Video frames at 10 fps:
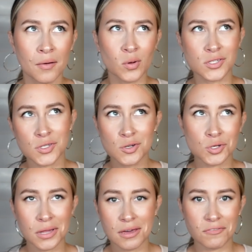what's
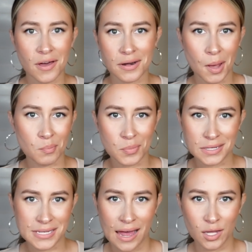usually a fun,
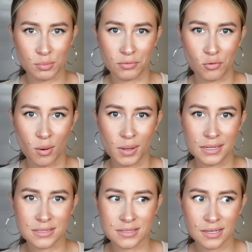upbeat talent
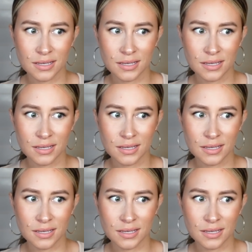performance.